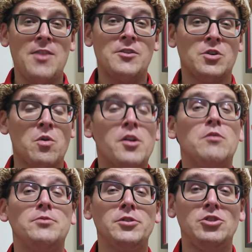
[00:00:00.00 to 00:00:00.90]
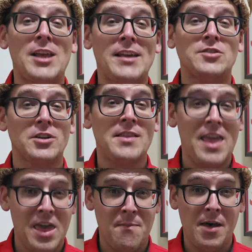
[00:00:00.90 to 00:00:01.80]
and the Toronto Blue Jays are in
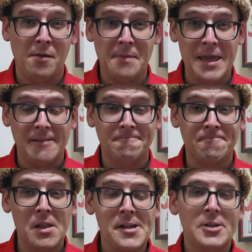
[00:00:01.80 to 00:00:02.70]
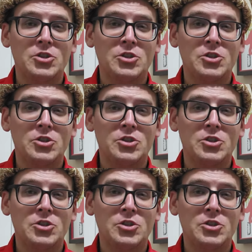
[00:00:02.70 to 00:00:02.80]
the MLB.